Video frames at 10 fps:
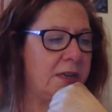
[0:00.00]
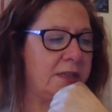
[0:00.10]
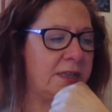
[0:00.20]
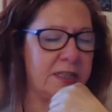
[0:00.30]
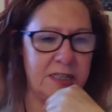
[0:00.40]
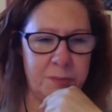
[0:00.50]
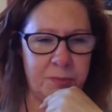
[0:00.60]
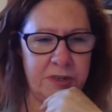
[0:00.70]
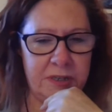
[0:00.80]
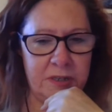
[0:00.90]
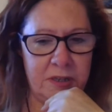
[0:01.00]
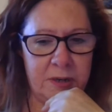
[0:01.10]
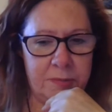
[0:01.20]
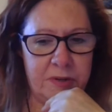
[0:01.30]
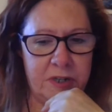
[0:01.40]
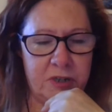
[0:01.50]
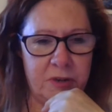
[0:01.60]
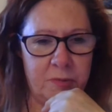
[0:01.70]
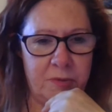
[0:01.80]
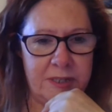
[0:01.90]
that's putting a lot of pressure
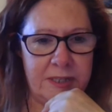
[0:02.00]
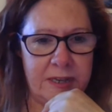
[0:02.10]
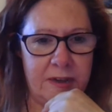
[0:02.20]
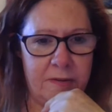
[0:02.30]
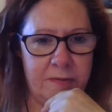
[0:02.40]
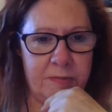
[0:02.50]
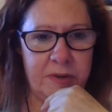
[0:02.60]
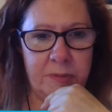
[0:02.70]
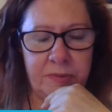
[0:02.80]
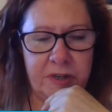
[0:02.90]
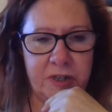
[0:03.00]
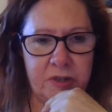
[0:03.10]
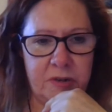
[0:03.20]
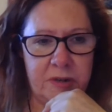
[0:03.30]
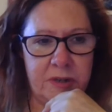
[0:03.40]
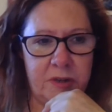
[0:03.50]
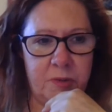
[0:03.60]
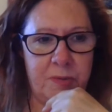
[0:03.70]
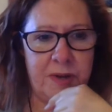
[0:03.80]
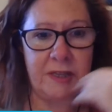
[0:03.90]
on oneself, putting pressure on the
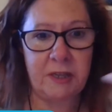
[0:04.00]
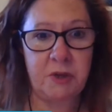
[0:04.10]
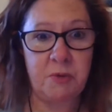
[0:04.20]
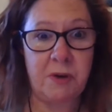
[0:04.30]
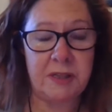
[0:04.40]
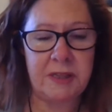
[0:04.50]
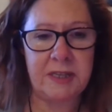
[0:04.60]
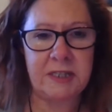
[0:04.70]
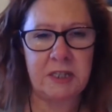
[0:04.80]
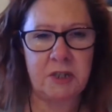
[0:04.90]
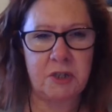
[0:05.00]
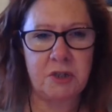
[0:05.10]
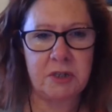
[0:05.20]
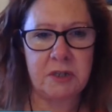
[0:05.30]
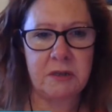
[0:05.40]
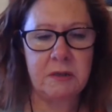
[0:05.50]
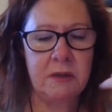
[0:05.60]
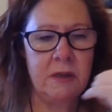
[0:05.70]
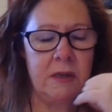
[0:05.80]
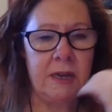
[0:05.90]
way that you want things to look
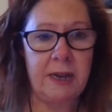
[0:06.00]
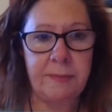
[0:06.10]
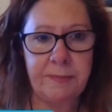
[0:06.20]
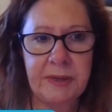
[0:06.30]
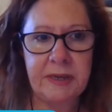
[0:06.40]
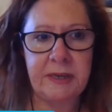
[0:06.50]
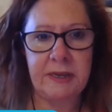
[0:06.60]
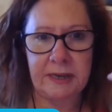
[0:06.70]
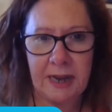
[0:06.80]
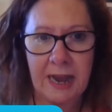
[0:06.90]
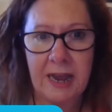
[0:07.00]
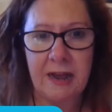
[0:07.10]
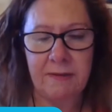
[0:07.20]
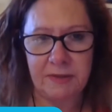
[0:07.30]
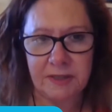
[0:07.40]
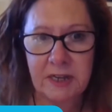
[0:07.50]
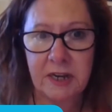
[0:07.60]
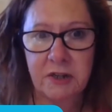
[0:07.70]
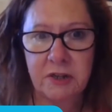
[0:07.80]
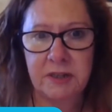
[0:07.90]
and be and have. It's got
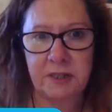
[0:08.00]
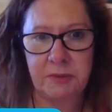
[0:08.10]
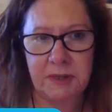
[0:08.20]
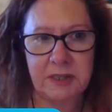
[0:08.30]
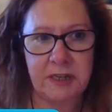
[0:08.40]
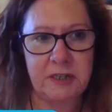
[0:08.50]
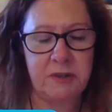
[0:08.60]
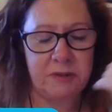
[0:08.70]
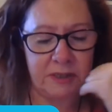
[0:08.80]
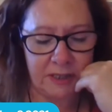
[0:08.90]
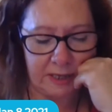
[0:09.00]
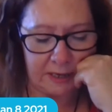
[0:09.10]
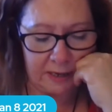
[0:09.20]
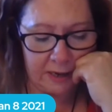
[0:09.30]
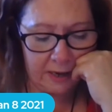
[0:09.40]
to look this way. It's got to do this thing.